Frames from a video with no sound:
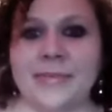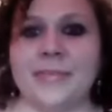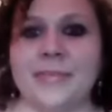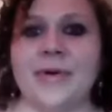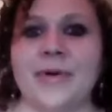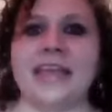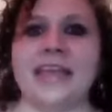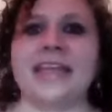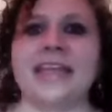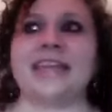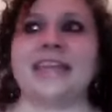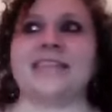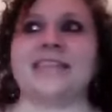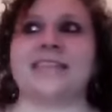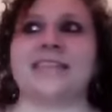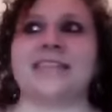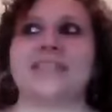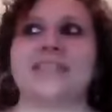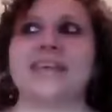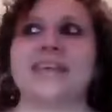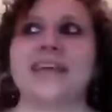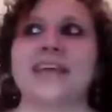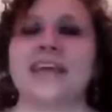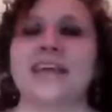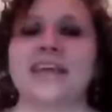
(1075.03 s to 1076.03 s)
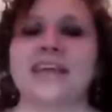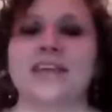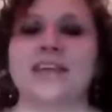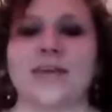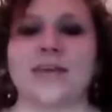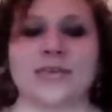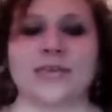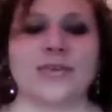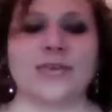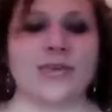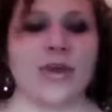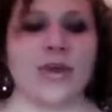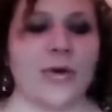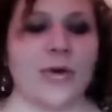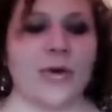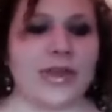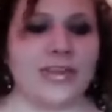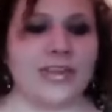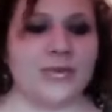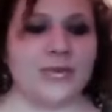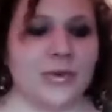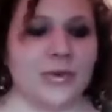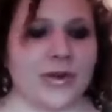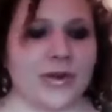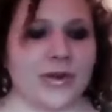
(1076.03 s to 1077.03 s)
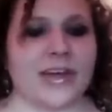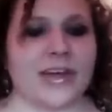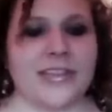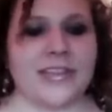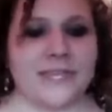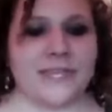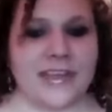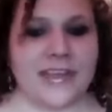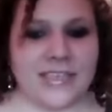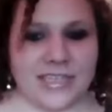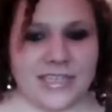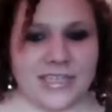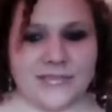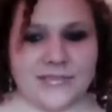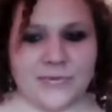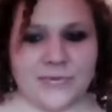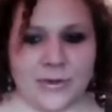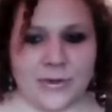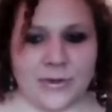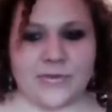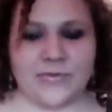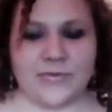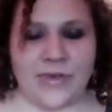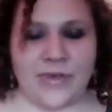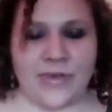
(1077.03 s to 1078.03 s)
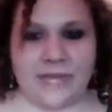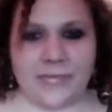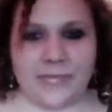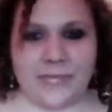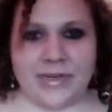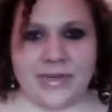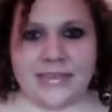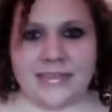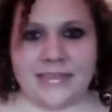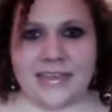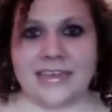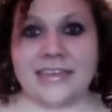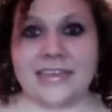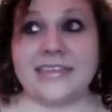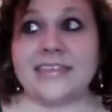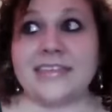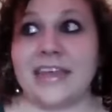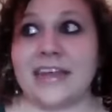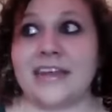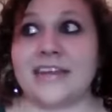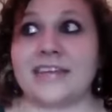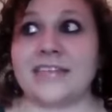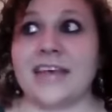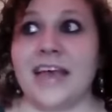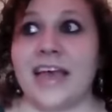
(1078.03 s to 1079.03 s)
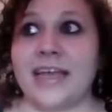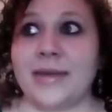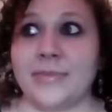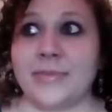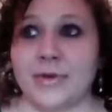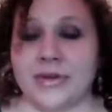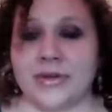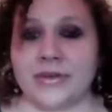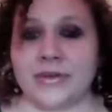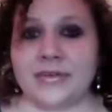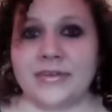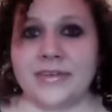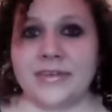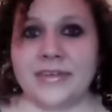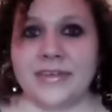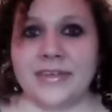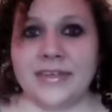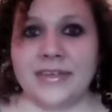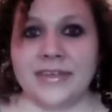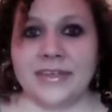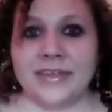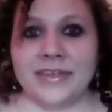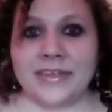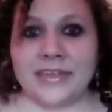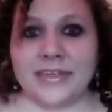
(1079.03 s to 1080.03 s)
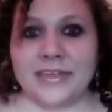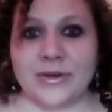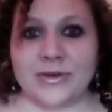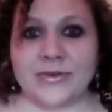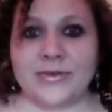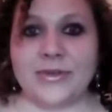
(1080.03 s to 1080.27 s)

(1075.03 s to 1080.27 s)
But it's, you know, you go and you work on the veggies for those five minutes and you set a timer, you know,